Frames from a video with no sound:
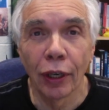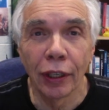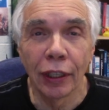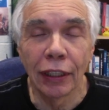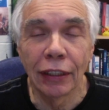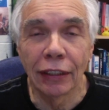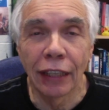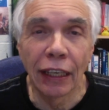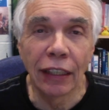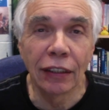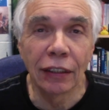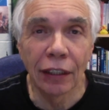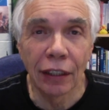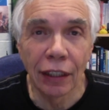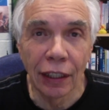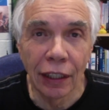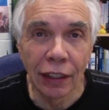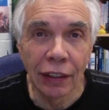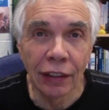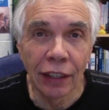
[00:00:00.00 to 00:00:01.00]
He tasted
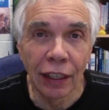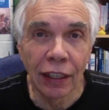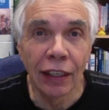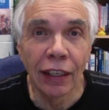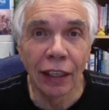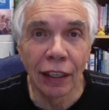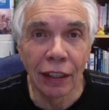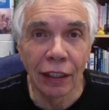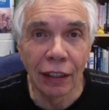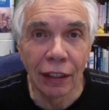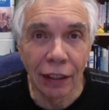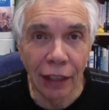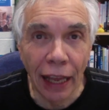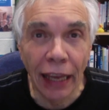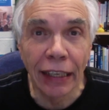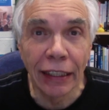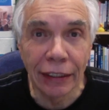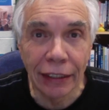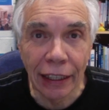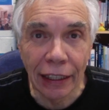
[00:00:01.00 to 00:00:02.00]
it and he
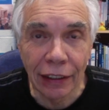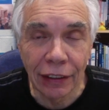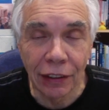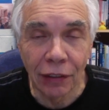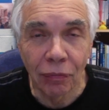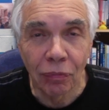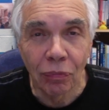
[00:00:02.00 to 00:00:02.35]
liked it.